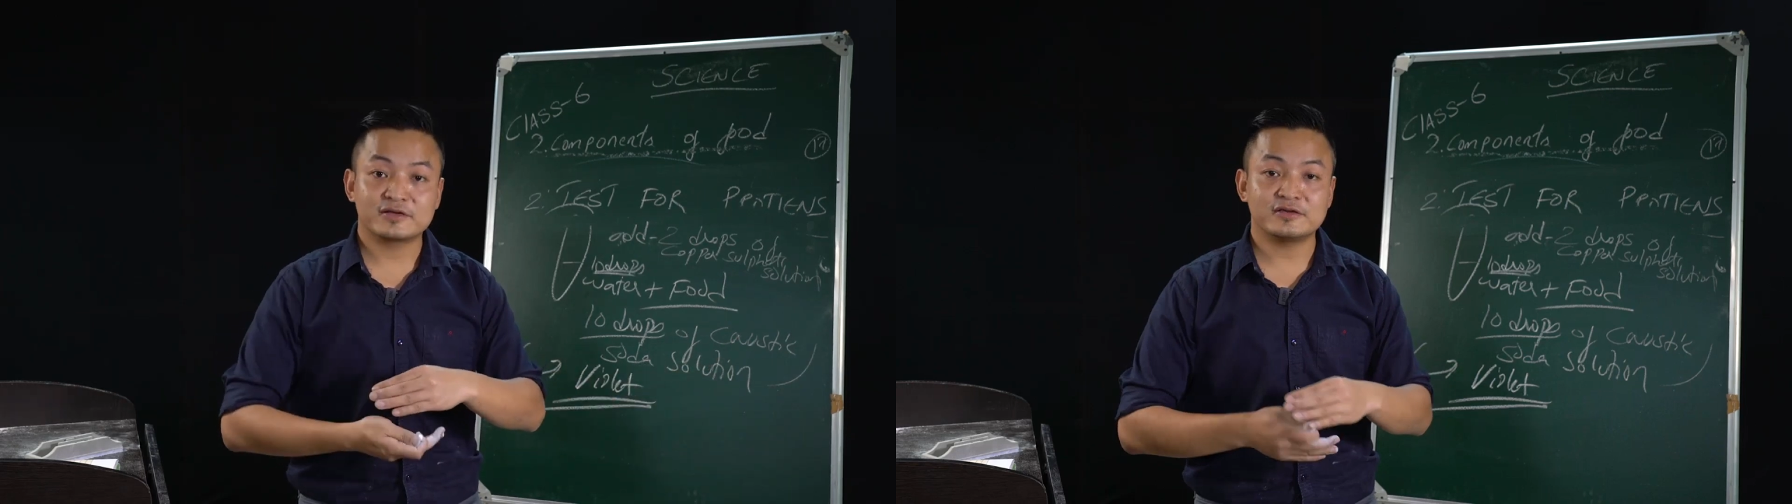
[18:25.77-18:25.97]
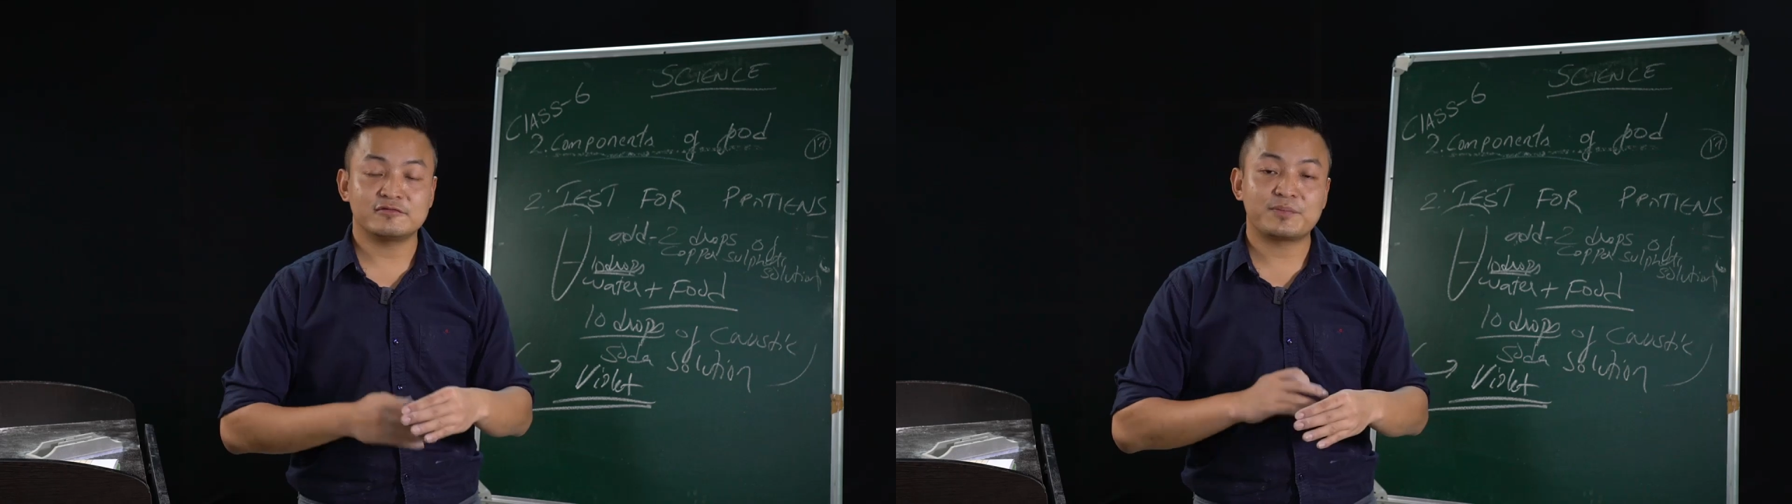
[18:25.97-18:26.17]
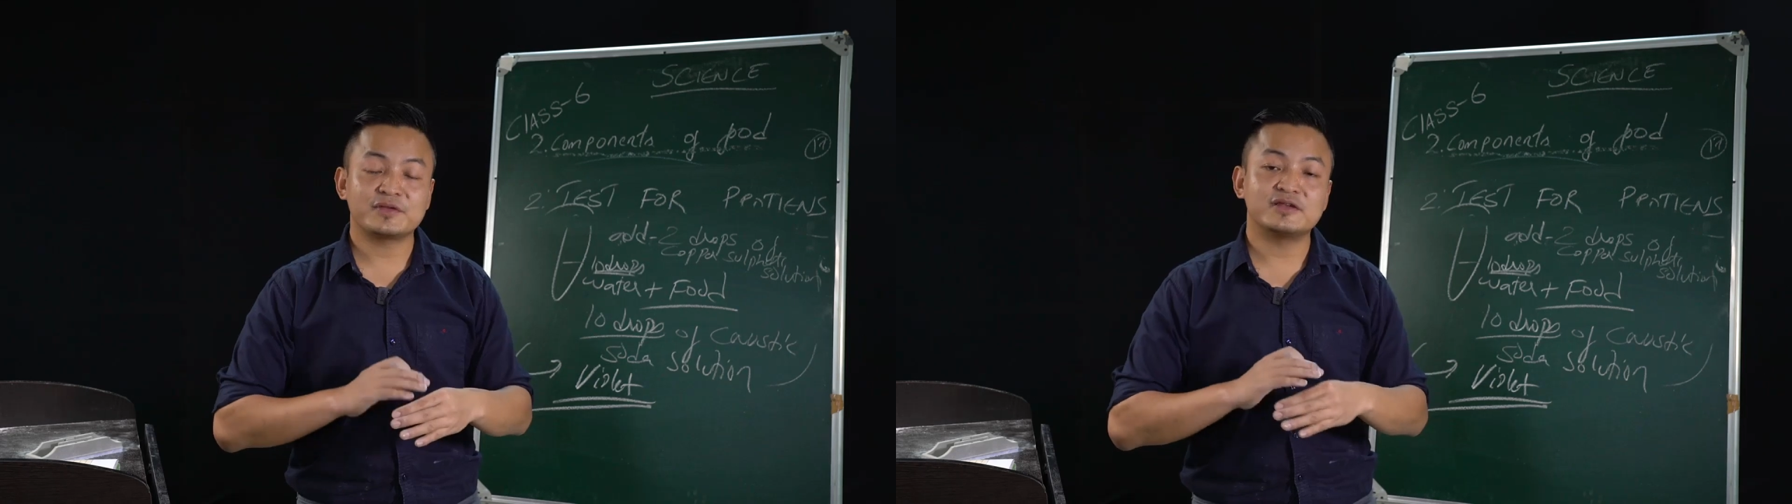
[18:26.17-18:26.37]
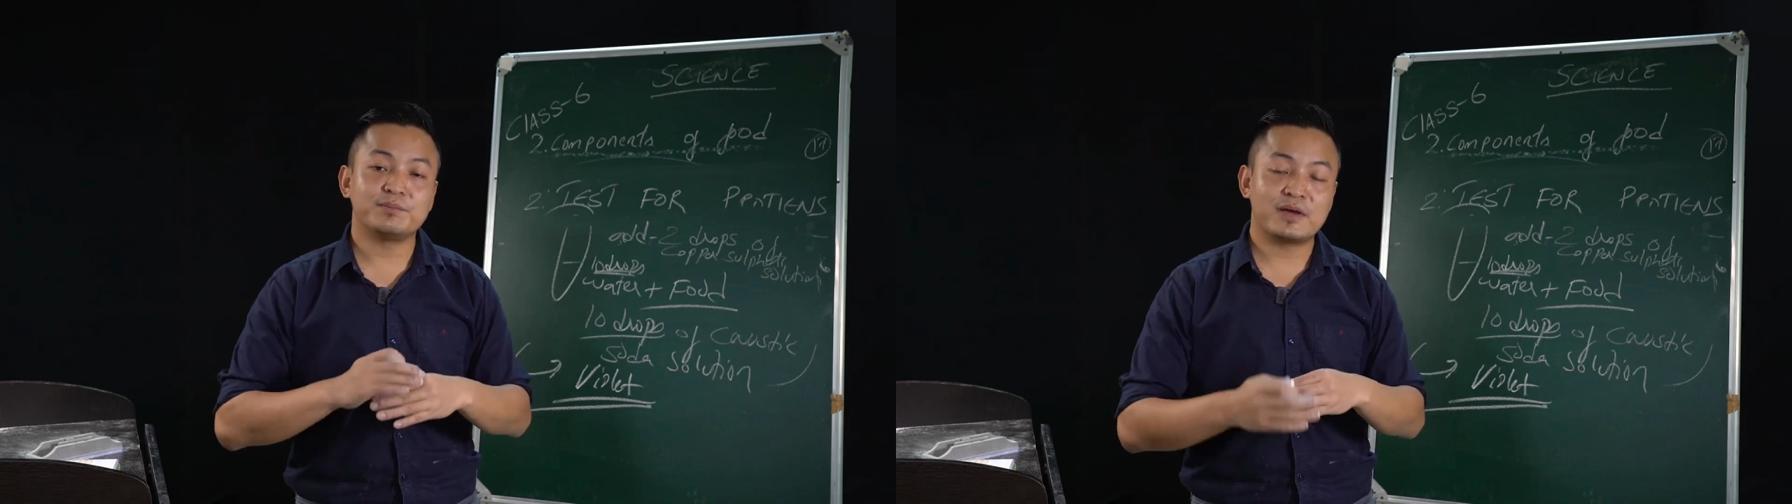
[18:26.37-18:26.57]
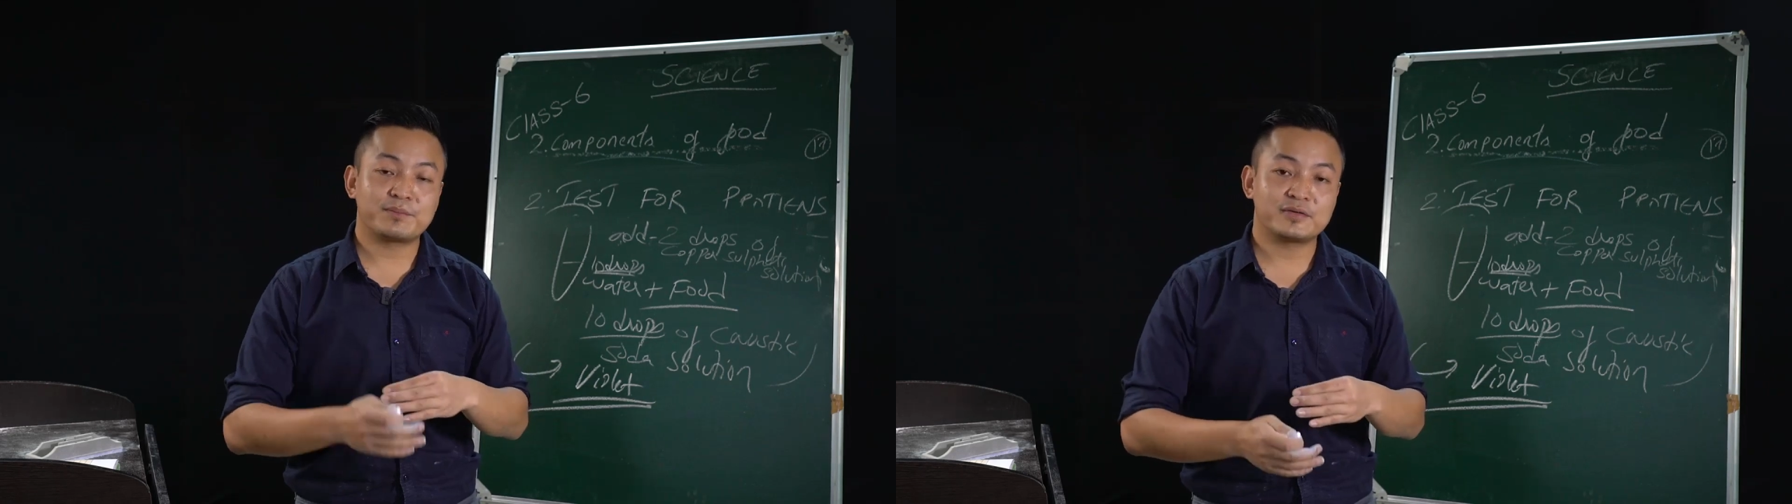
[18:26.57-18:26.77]
okay? Wrap it in a
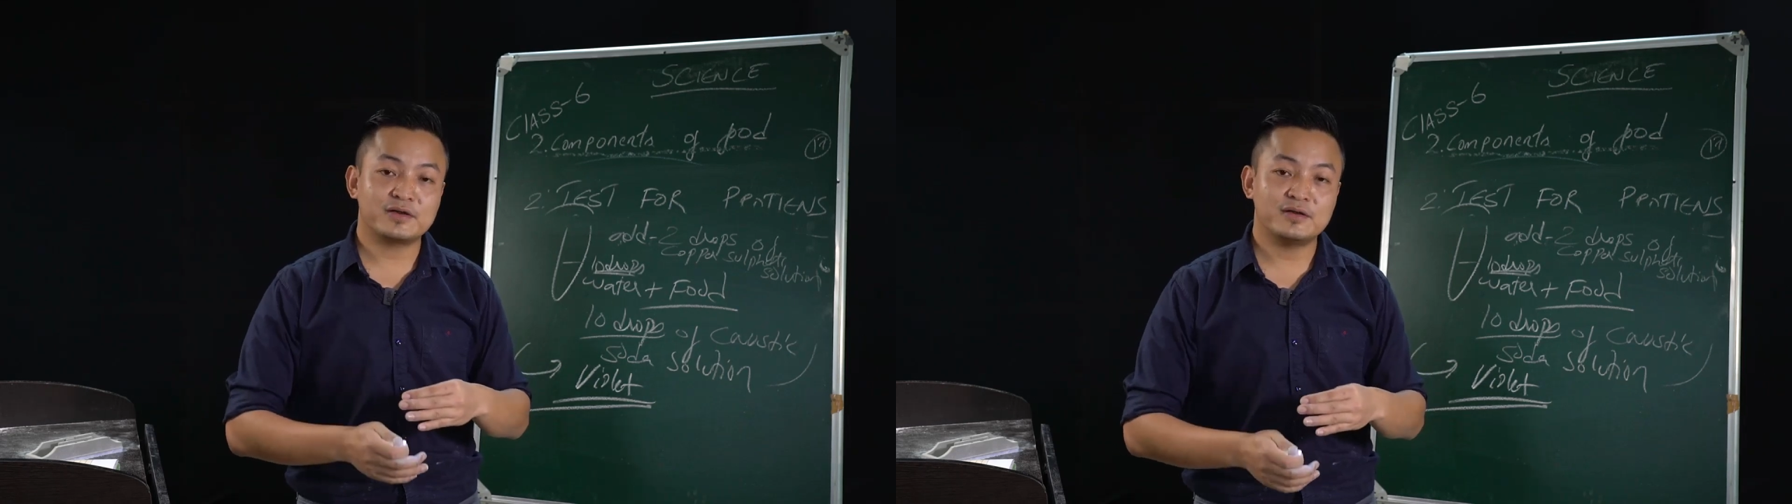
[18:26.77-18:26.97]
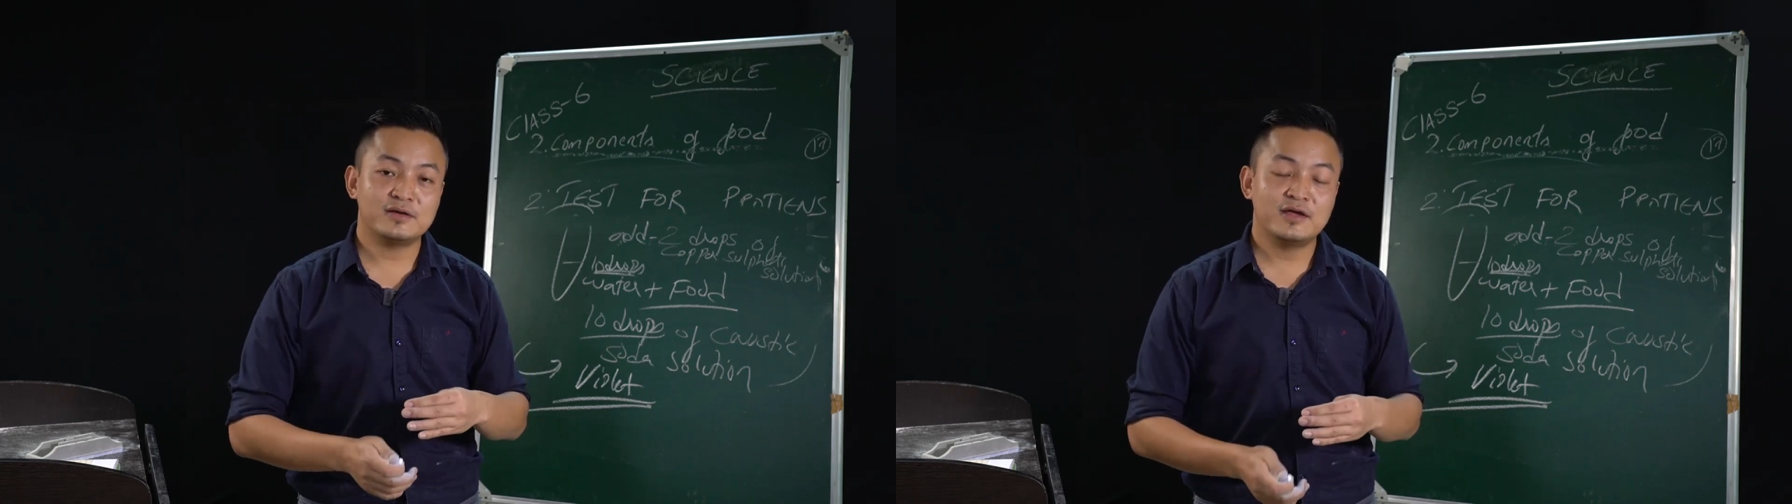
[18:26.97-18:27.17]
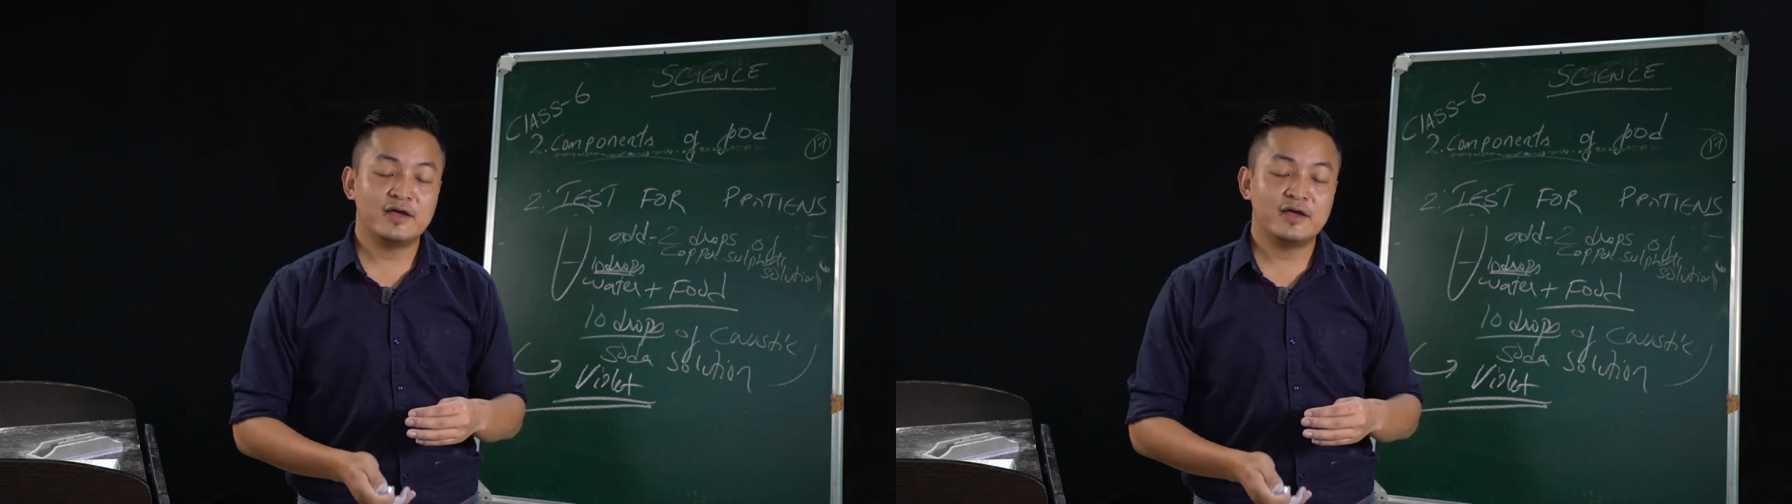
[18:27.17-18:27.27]
paper